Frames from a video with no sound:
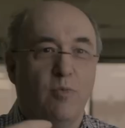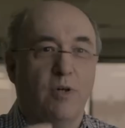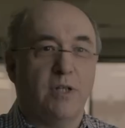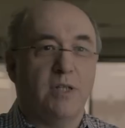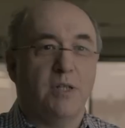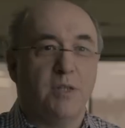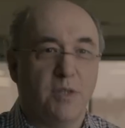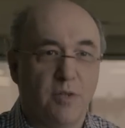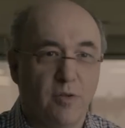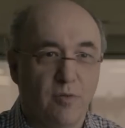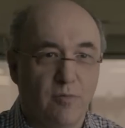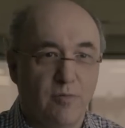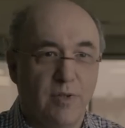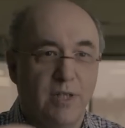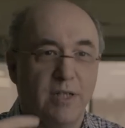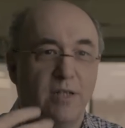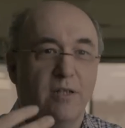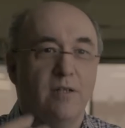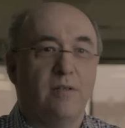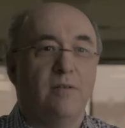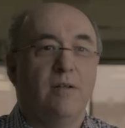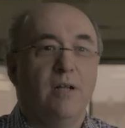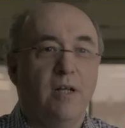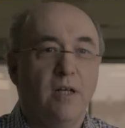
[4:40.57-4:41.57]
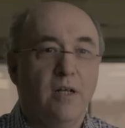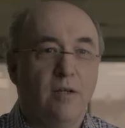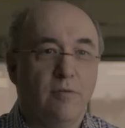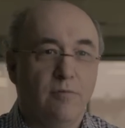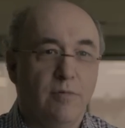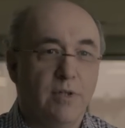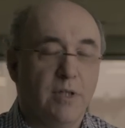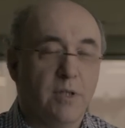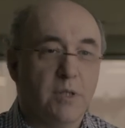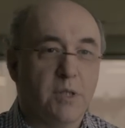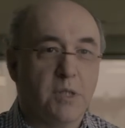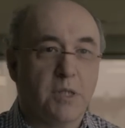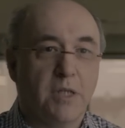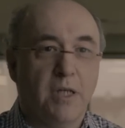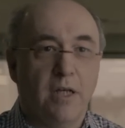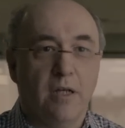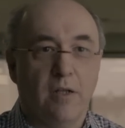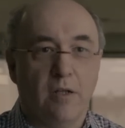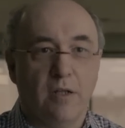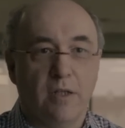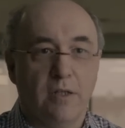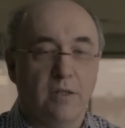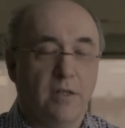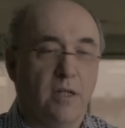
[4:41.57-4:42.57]
What is your real, real
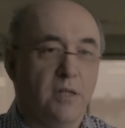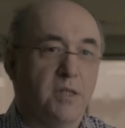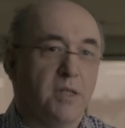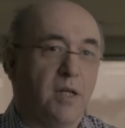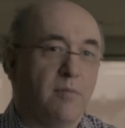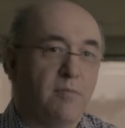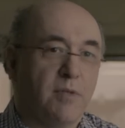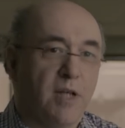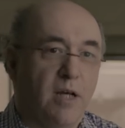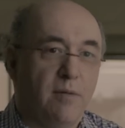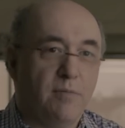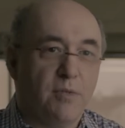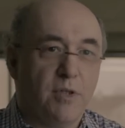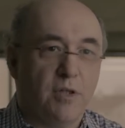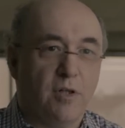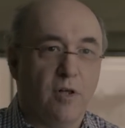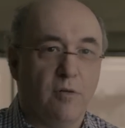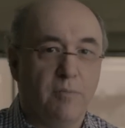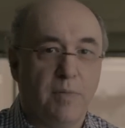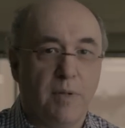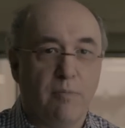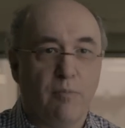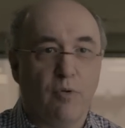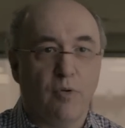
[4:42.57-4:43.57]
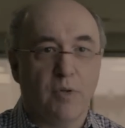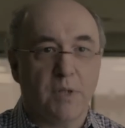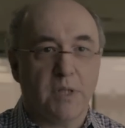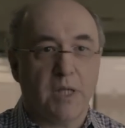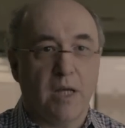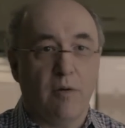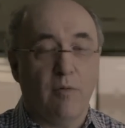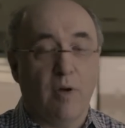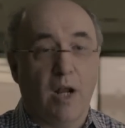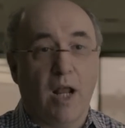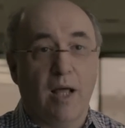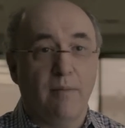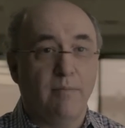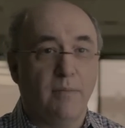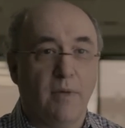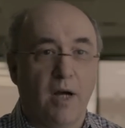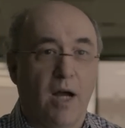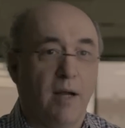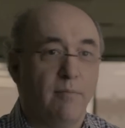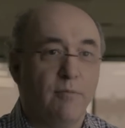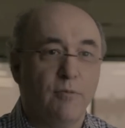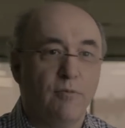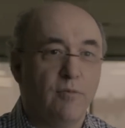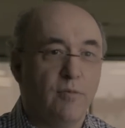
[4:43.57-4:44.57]
skill? And, and sometimes, you know, people will say, well, I'm,
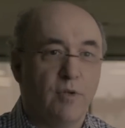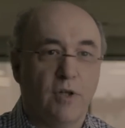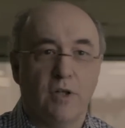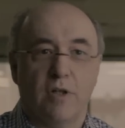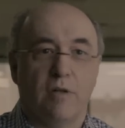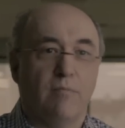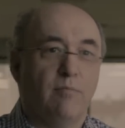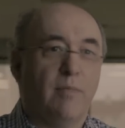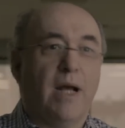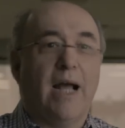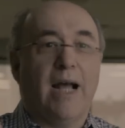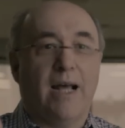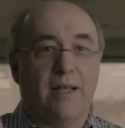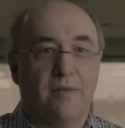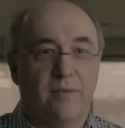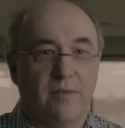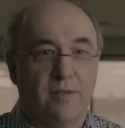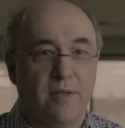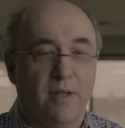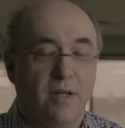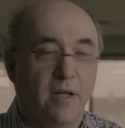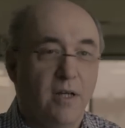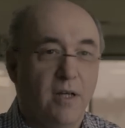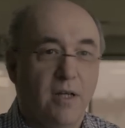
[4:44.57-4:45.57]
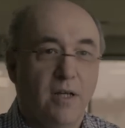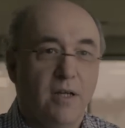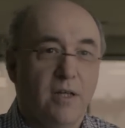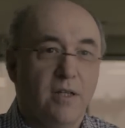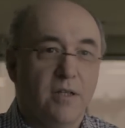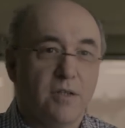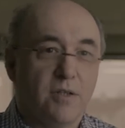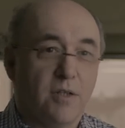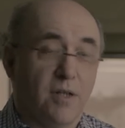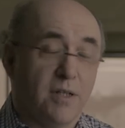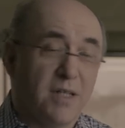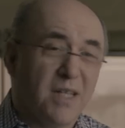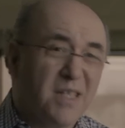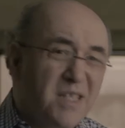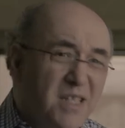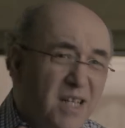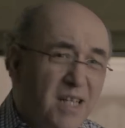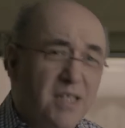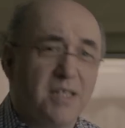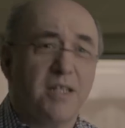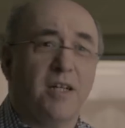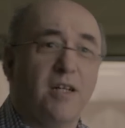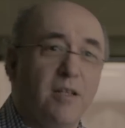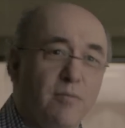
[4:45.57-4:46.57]
I'm good at math. So it doesn't
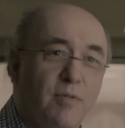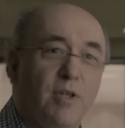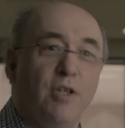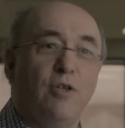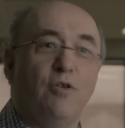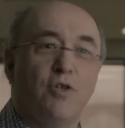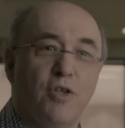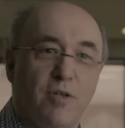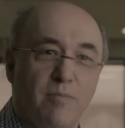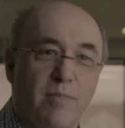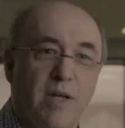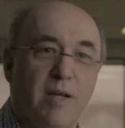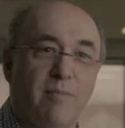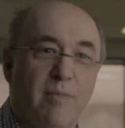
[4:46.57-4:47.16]
necessarily mean you should be